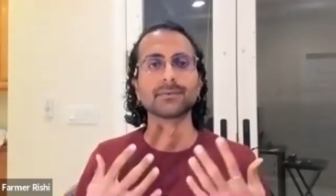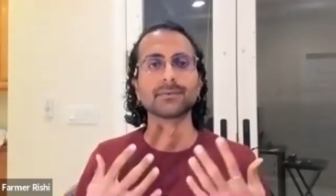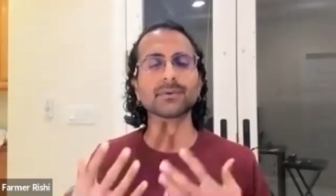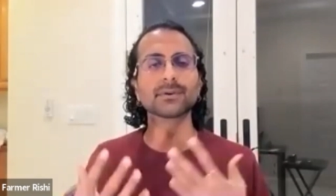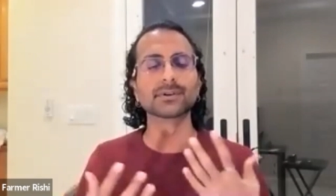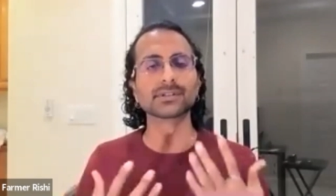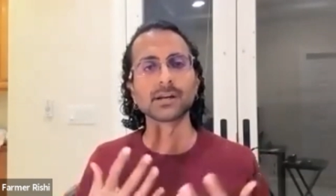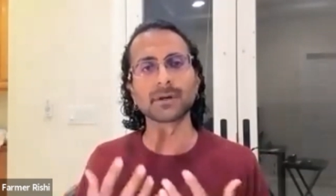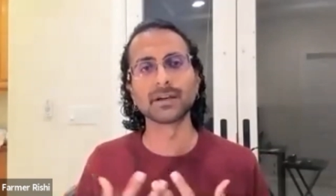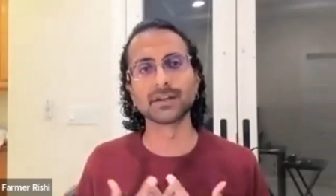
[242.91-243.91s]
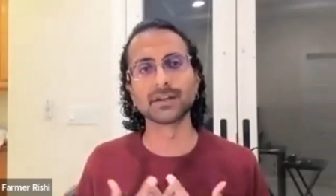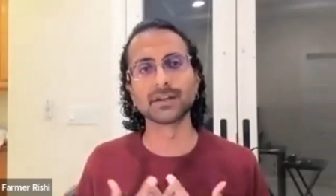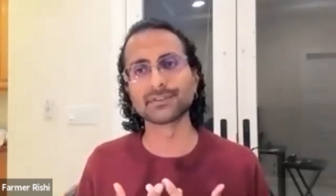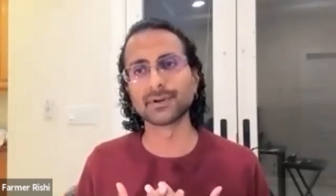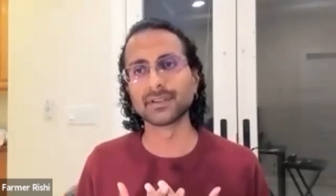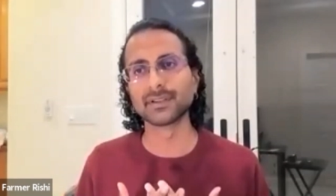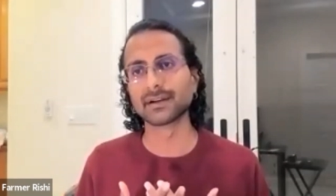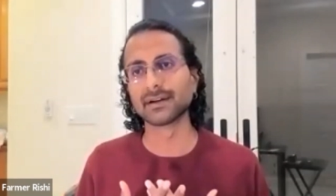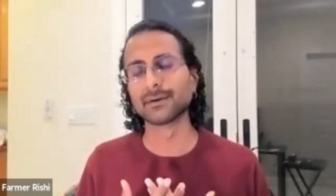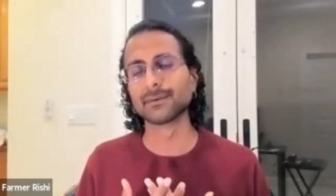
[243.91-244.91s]
when we're talking about healthy
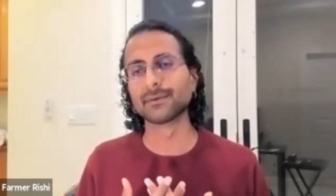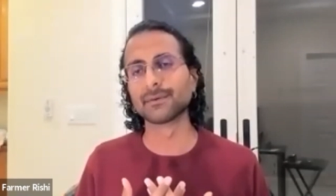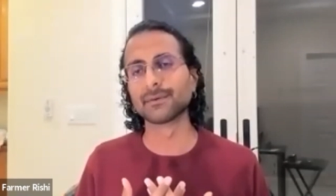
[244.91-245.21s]
soil, like